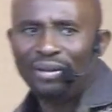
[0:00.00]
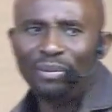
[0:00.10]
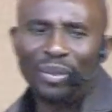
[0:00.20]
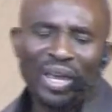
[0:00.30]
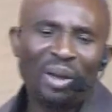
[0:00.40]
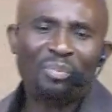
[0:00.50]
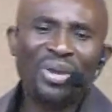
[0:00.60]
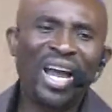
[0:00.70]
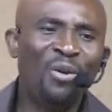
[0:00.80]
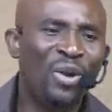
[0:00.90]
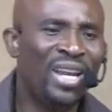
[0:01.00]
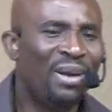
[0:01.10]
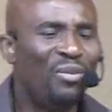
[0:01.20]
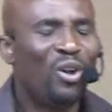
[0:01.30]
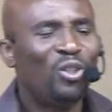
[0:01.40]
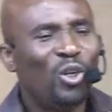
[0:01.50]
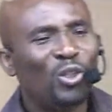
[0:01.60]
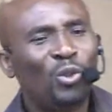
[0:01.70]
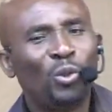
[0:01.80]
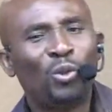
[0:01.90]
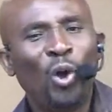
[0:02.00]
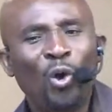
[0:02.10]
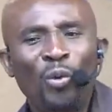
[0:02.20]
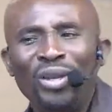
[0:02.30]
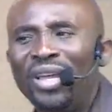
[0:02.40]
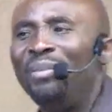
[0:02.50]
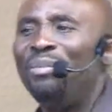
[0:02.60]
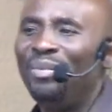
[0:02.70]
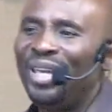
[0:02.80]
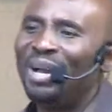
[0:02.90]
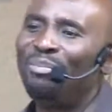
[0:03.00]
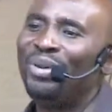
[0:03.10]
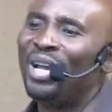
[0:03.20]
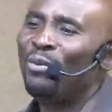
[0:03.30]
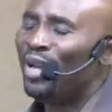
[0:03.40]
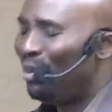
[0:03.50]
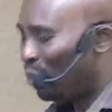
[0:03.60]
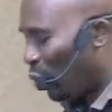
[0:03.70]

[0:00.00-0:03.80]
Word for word: He appeared with them not just to talk with them, he appeared with them to